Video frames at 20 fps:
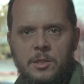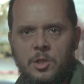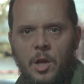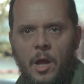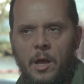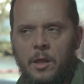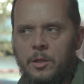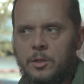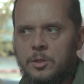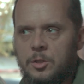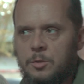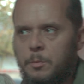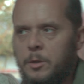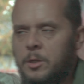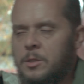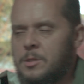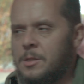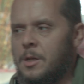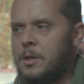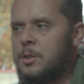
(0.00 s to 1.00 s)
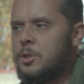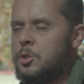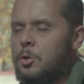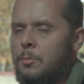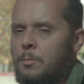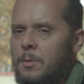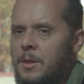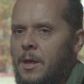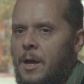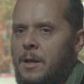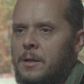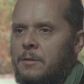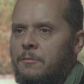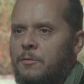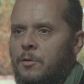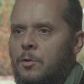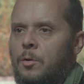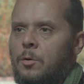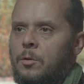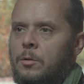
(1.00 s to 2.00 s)
challenge, but shouldn't be that
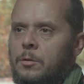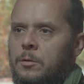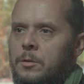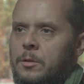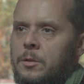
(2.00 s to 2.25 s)
difficult.